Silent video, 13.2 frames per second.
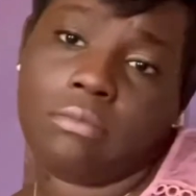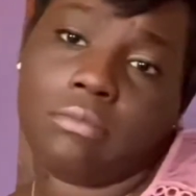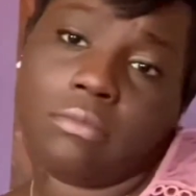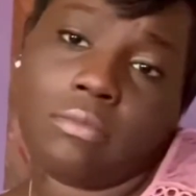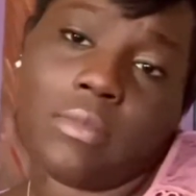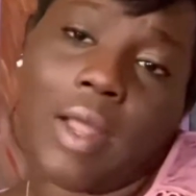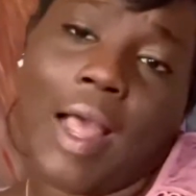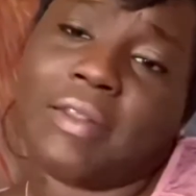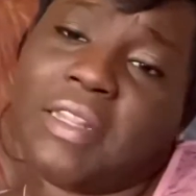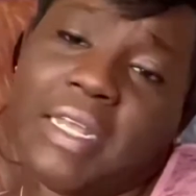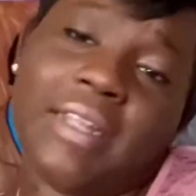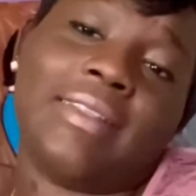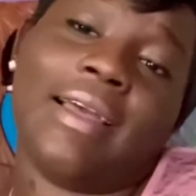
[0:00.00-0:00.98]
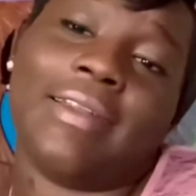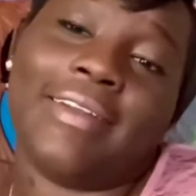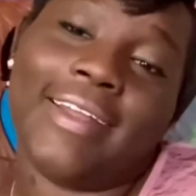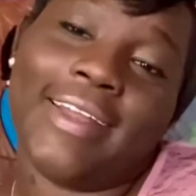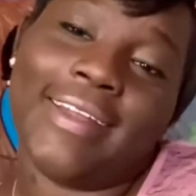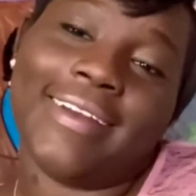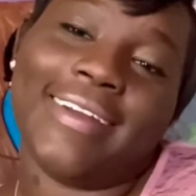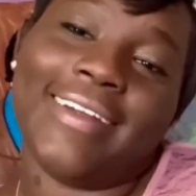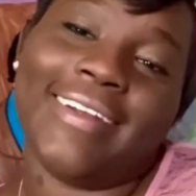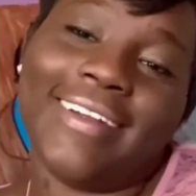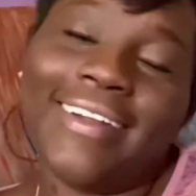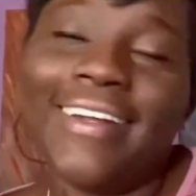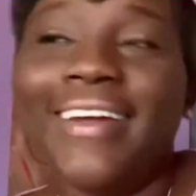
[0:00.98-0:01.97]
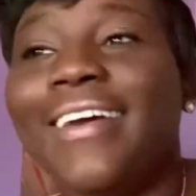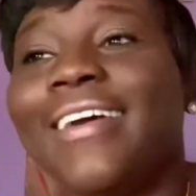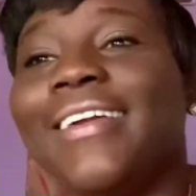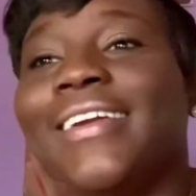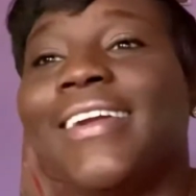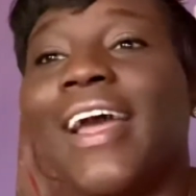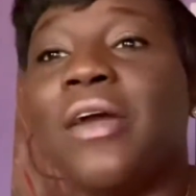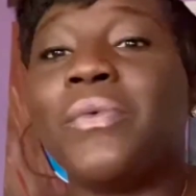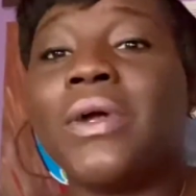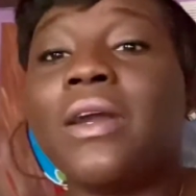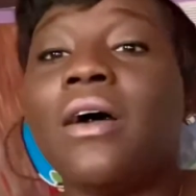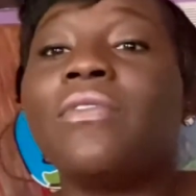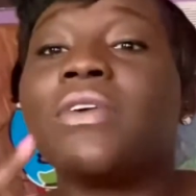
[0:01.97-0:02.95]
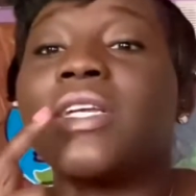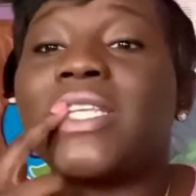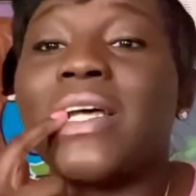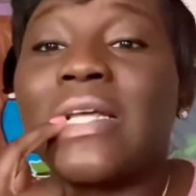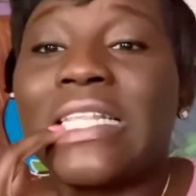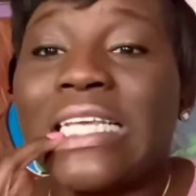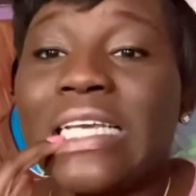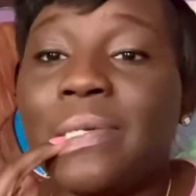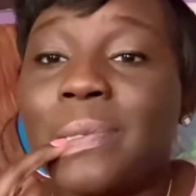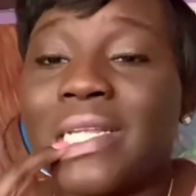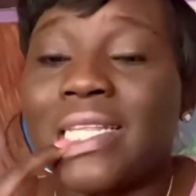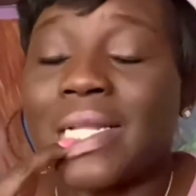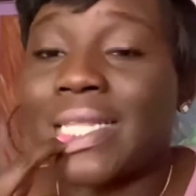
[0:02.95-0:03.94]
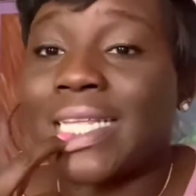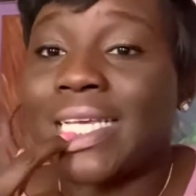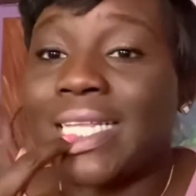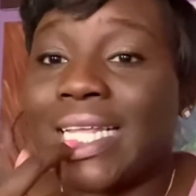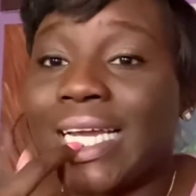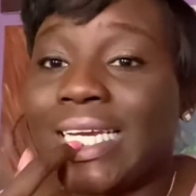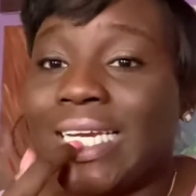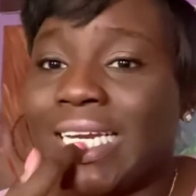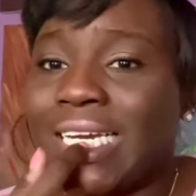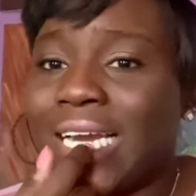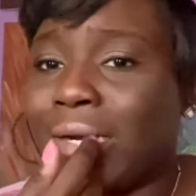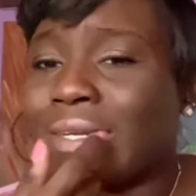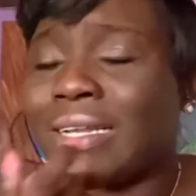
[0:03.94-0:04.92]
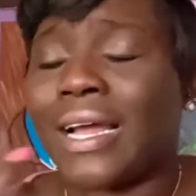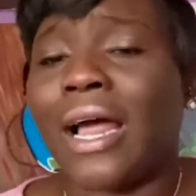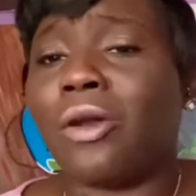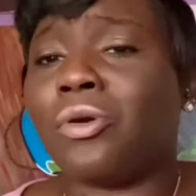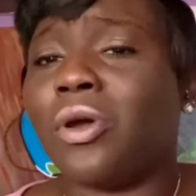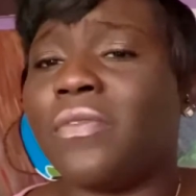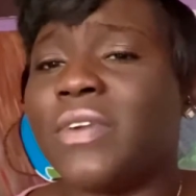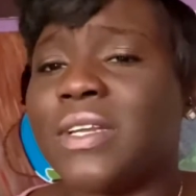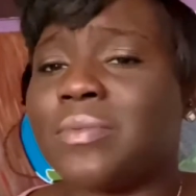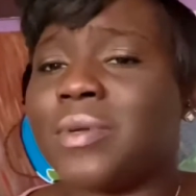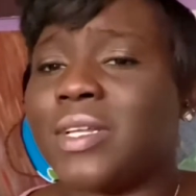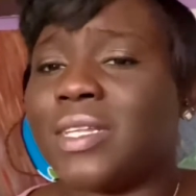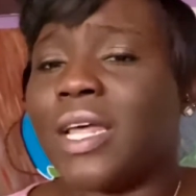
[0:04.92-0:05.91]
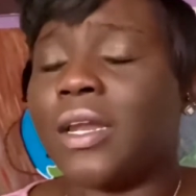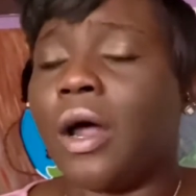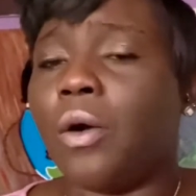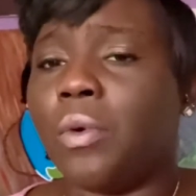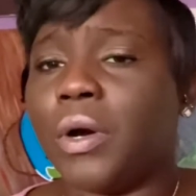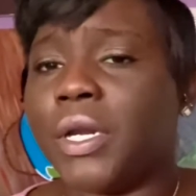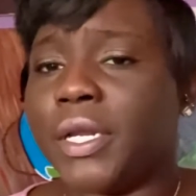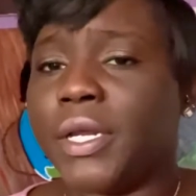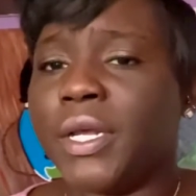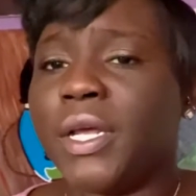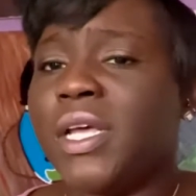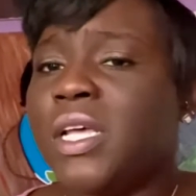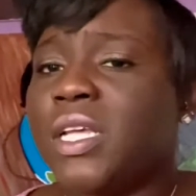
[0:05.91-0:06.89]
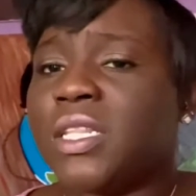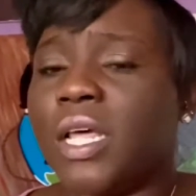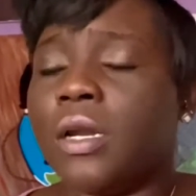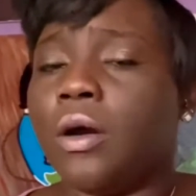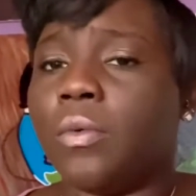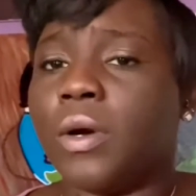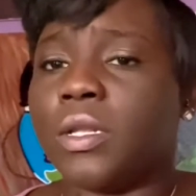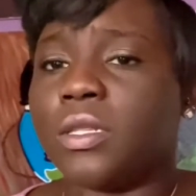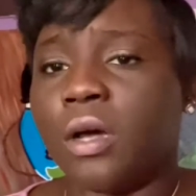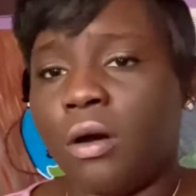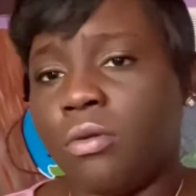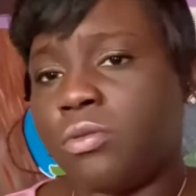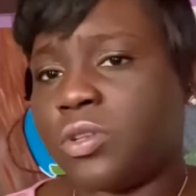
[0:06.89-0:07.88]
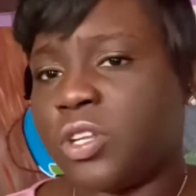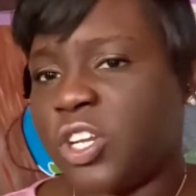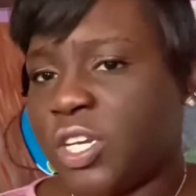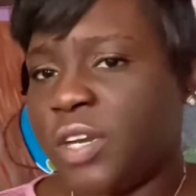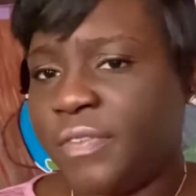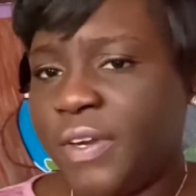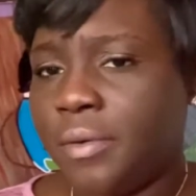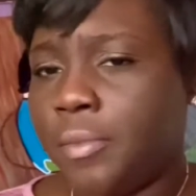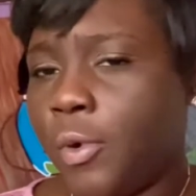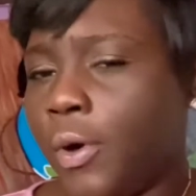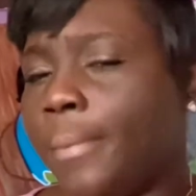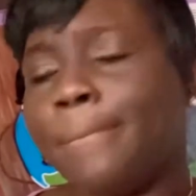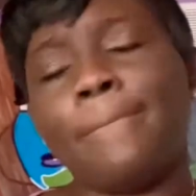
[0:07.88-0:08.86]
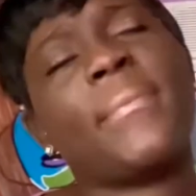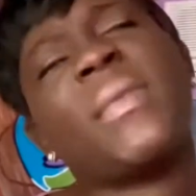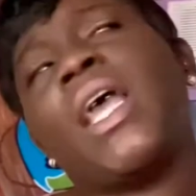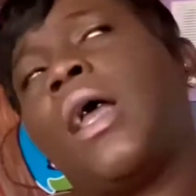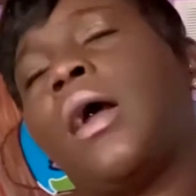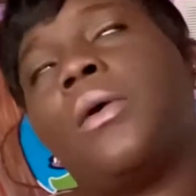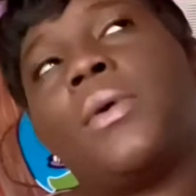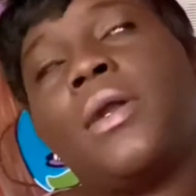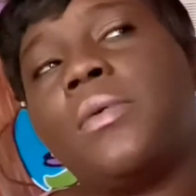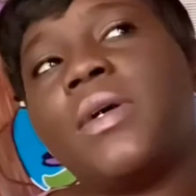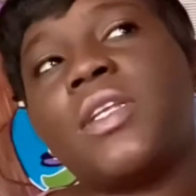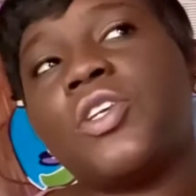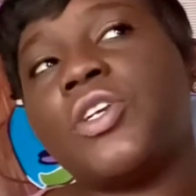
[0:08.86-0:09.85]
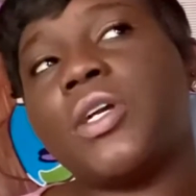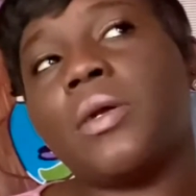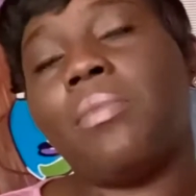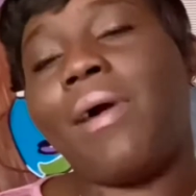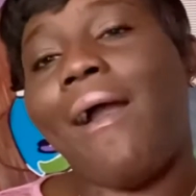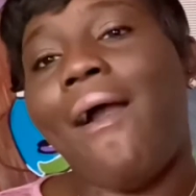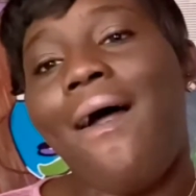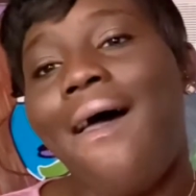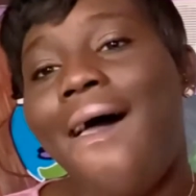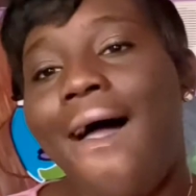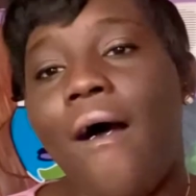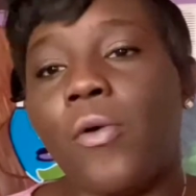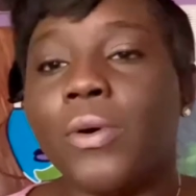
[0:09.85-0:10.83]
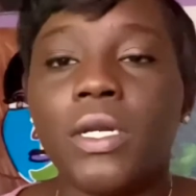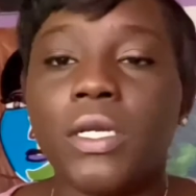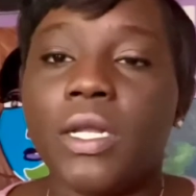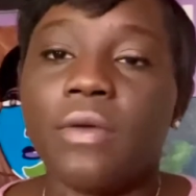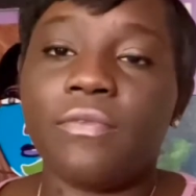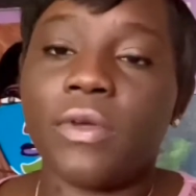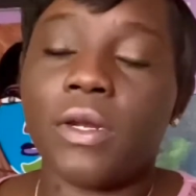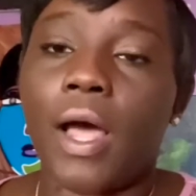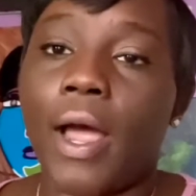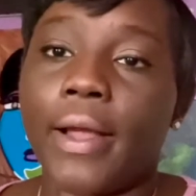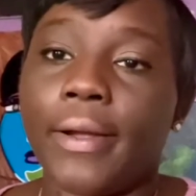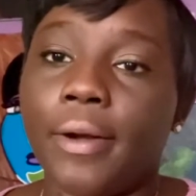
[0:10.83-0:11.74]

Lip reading: I think they did. They went over some teeth, but some teeth they did, and I was like, I don't know if it's because they don't want those to shift anymore. Really wasn't sure, but I really didn't feel like